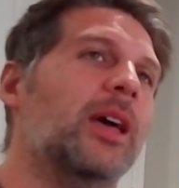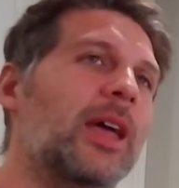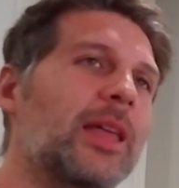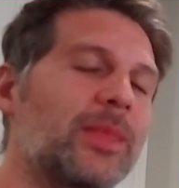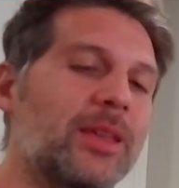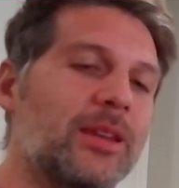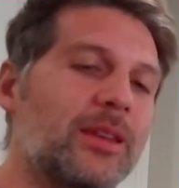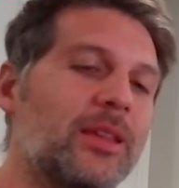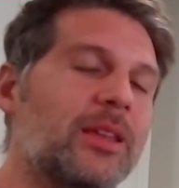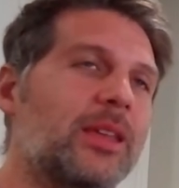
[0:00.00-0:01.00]
And
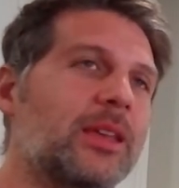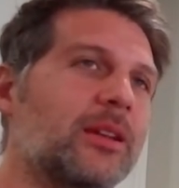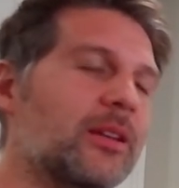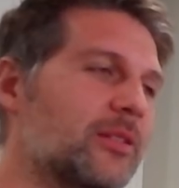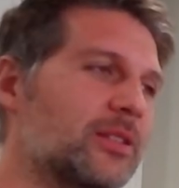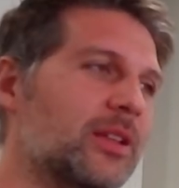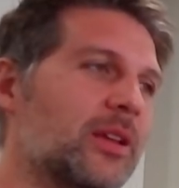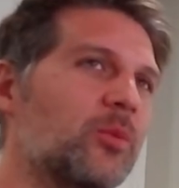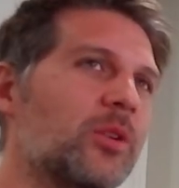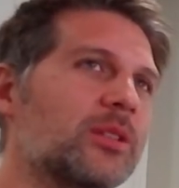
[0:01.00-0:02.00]
then in another
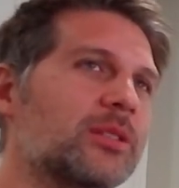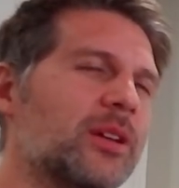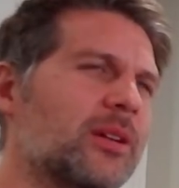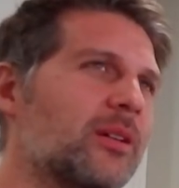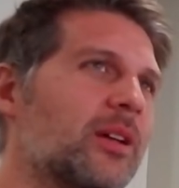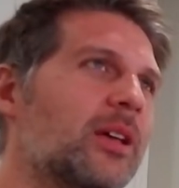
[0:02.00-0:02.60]
state where it's like,